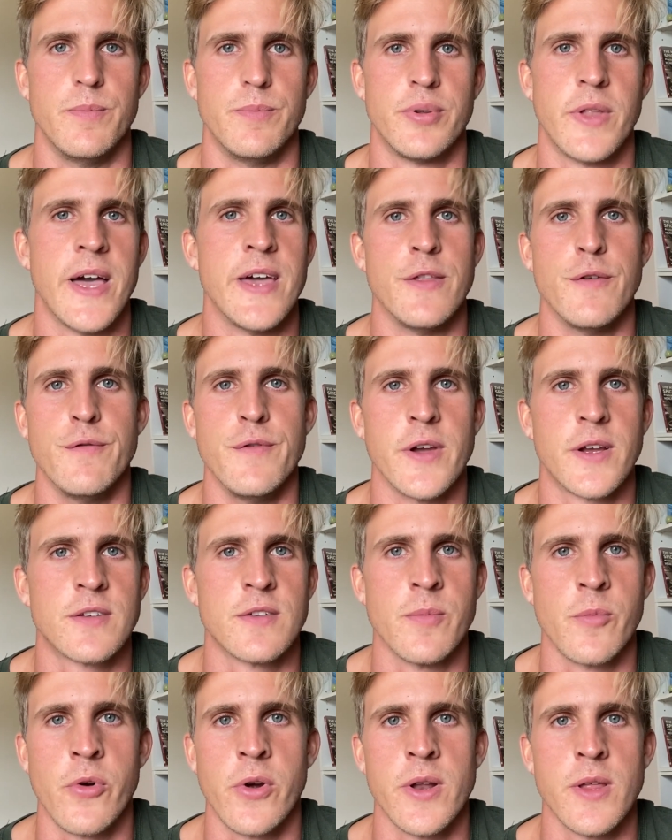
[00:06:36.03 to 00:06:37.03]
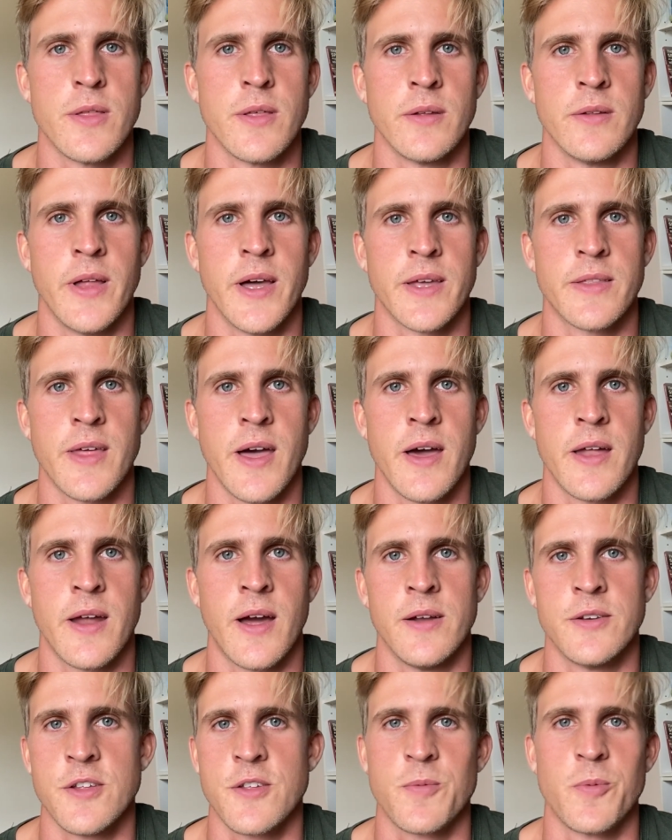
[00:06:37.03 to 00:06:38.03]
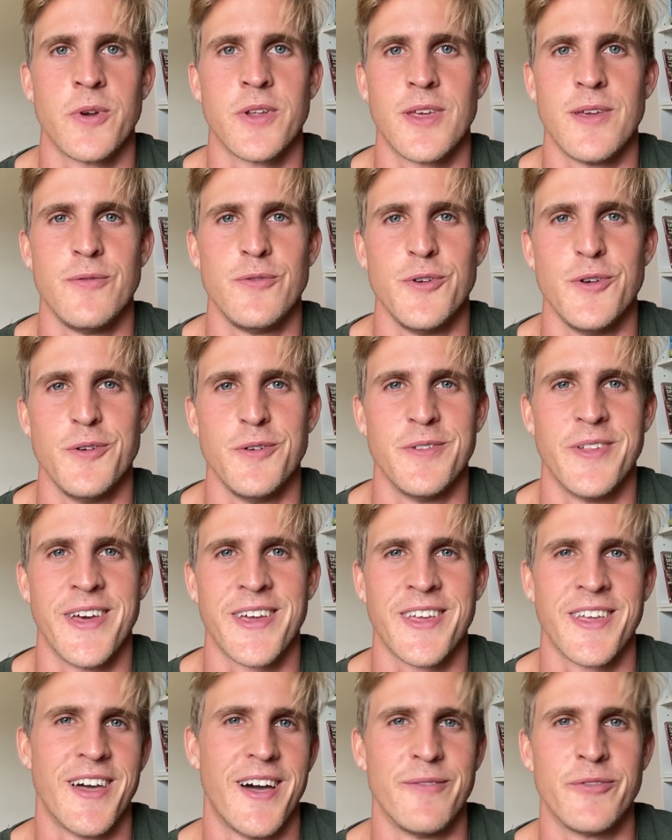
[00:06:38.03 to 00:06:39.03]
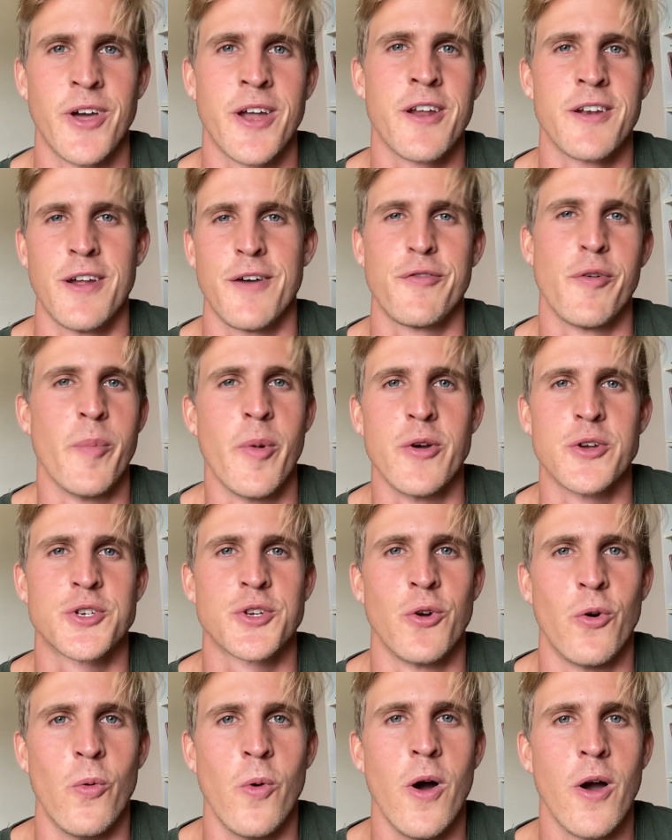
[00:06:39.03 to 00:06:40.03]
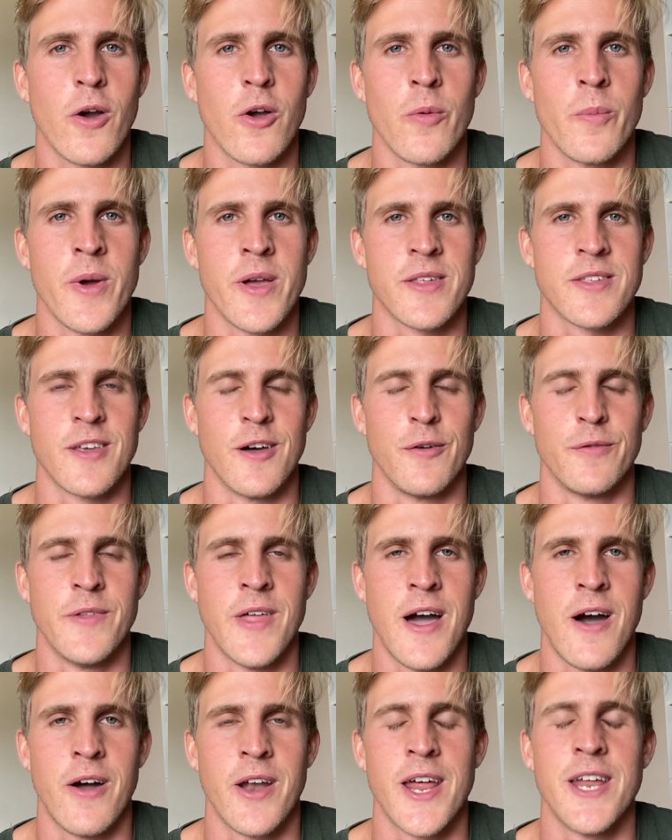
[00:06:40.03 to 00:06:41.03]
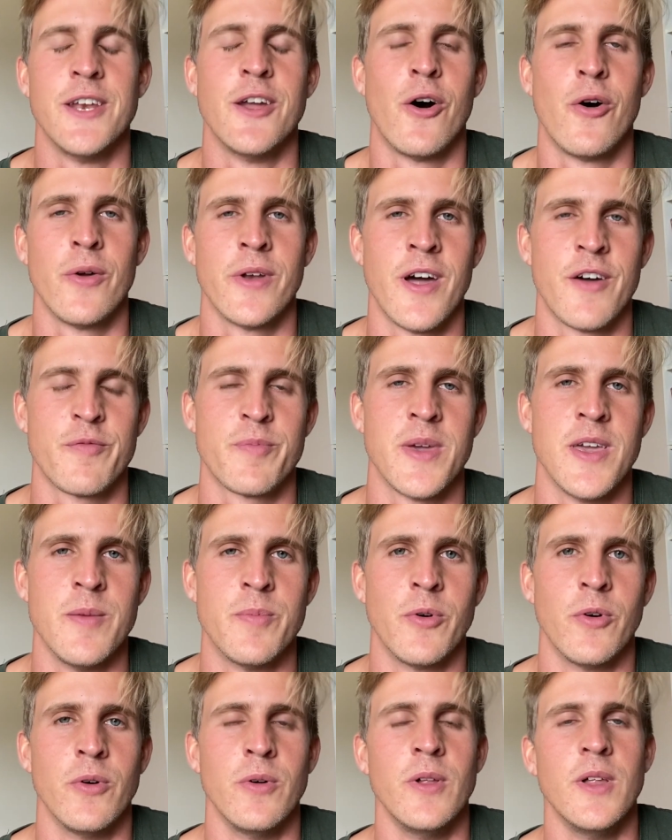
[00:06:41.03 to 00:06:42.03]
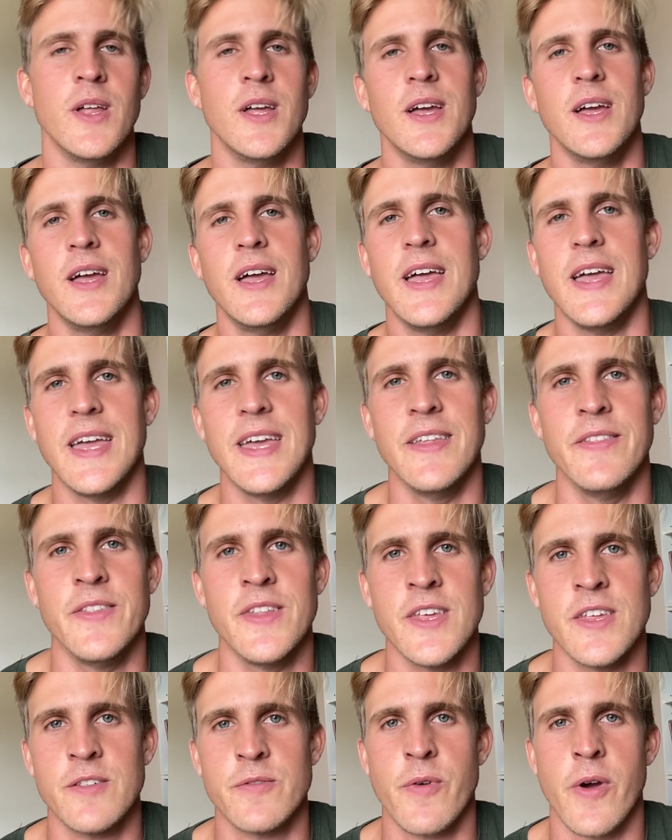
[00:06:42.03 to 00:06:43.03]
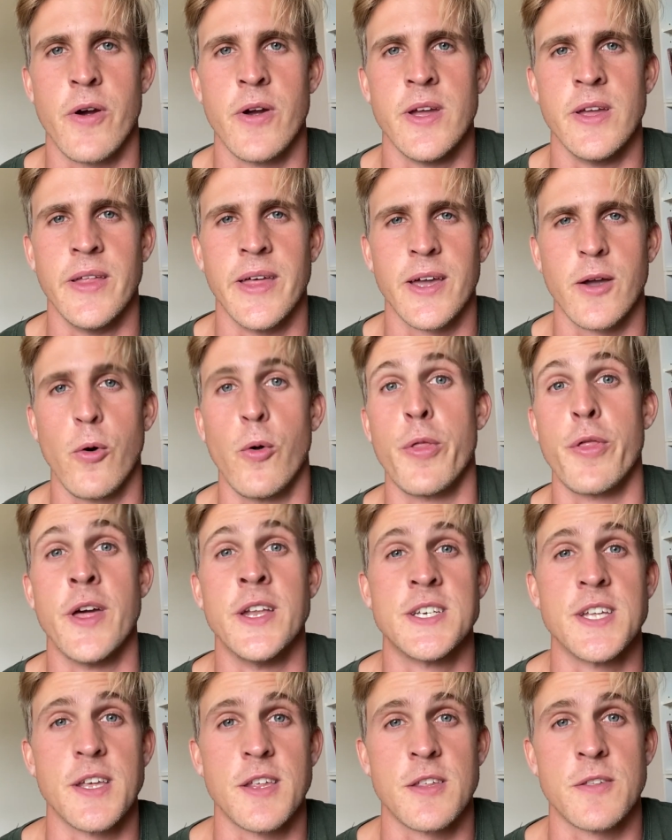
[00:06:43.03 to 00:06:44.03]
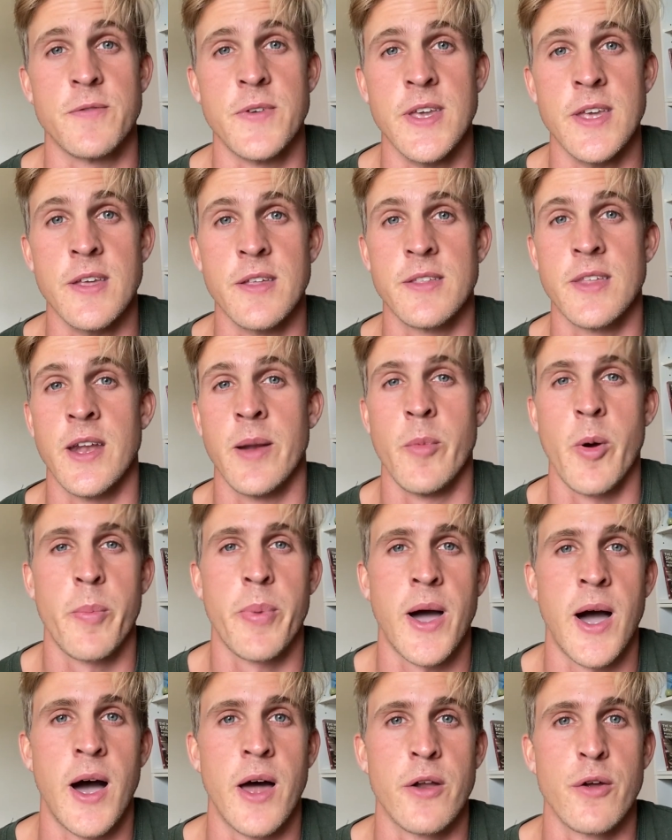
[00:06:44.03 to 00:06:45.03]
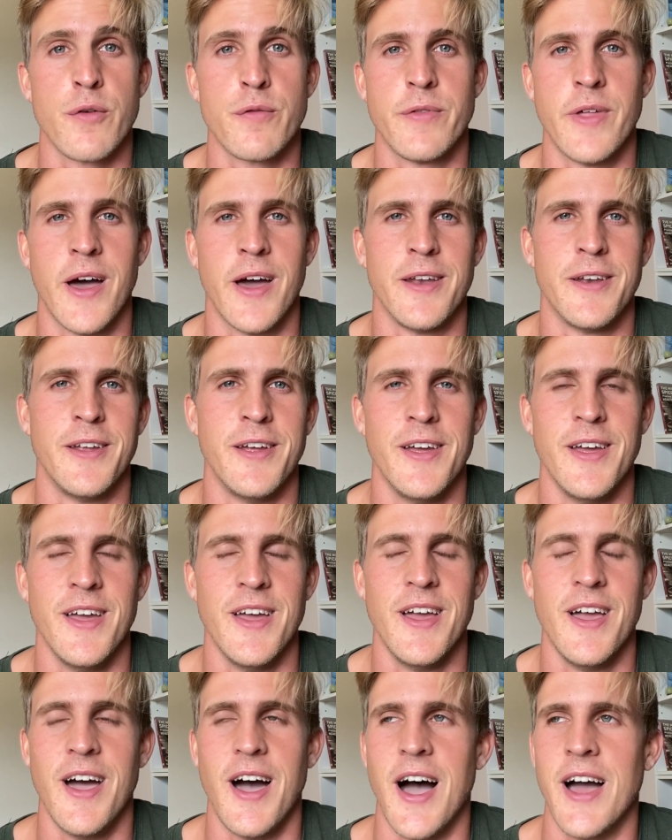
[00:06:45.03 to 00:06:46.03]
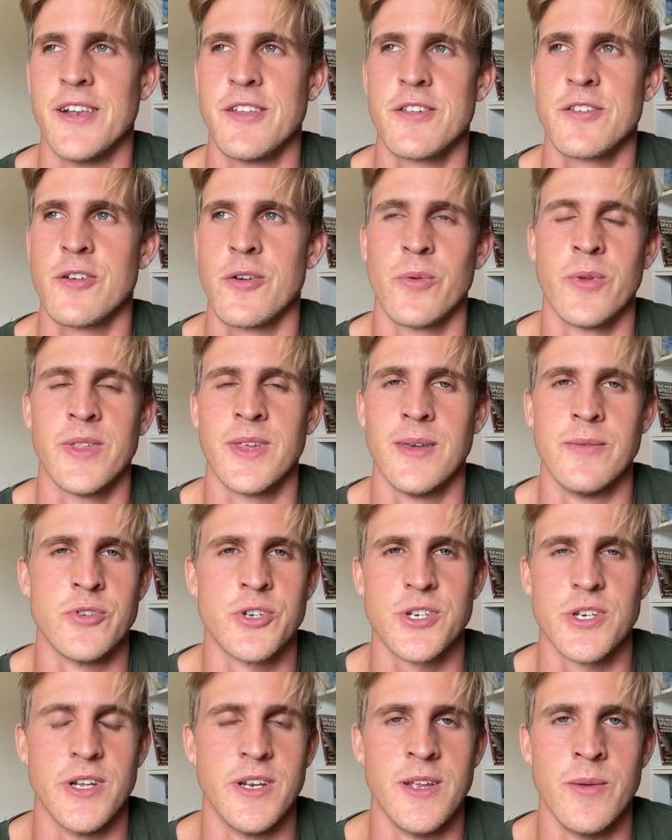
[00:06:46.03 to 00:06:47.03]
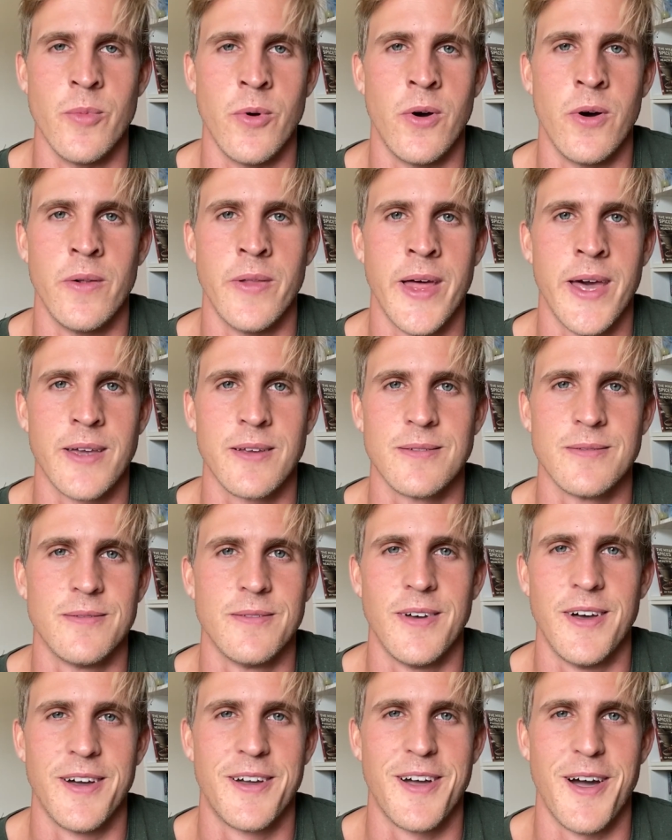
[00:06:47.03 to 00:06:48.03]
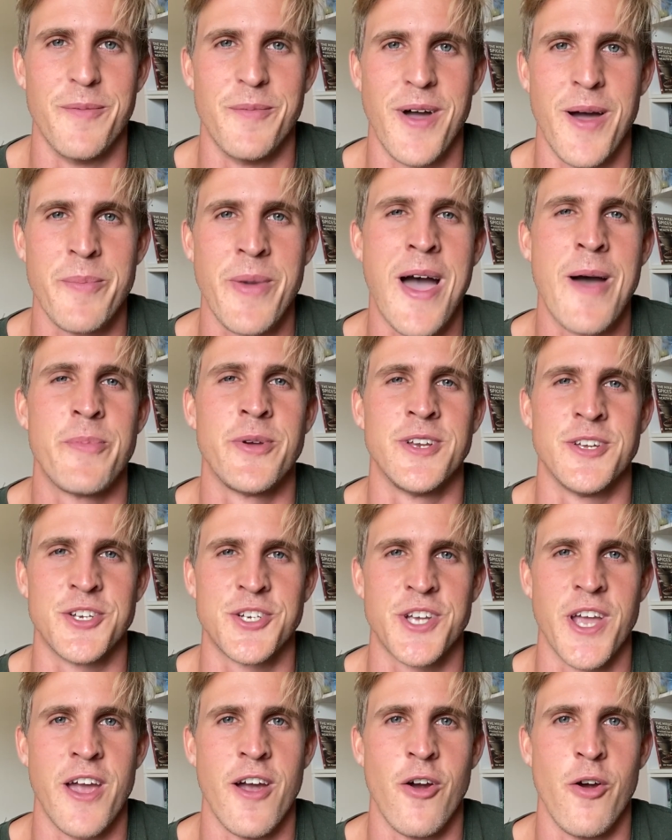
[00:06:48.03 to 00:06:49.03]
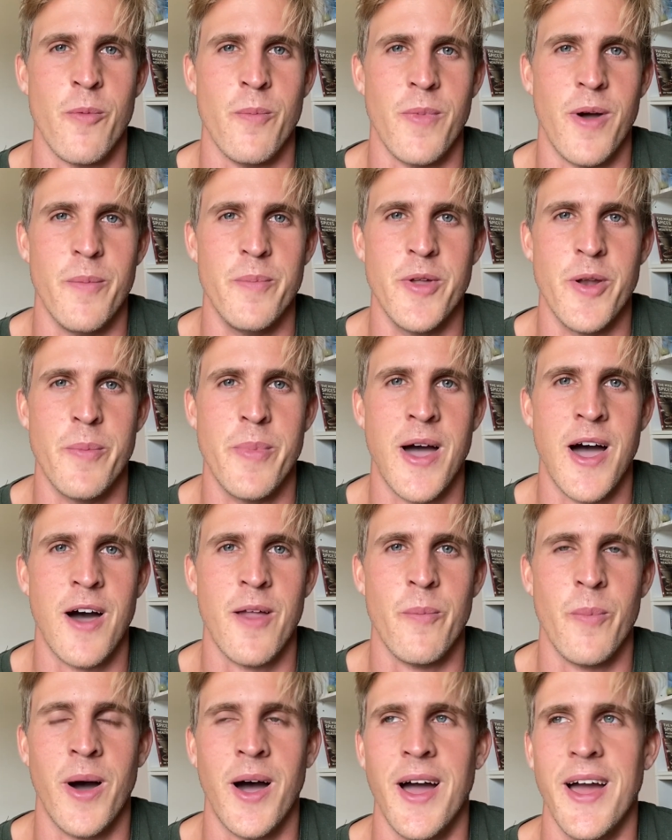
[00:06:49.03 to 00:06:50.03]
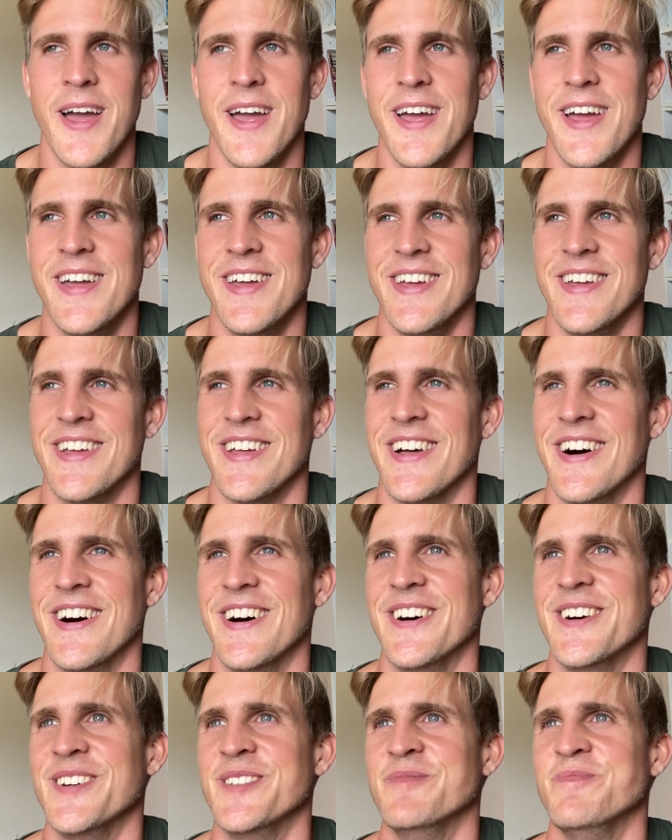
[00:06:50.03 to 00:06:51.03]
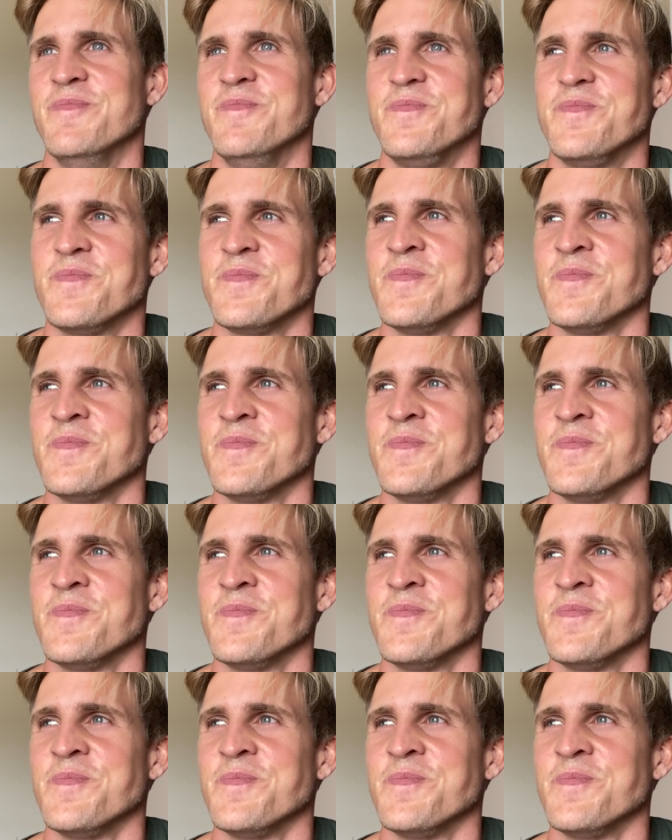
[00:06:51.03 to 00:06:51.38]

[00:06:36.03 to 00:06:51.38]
play the victim or anything like that. I just want to give you like, I've done enough emotional work on myself now, and I know enough people in these very like authentic spheres that I'm a part of that I just don't really give a shit anymore. Like I'm happy to share a bit about my, I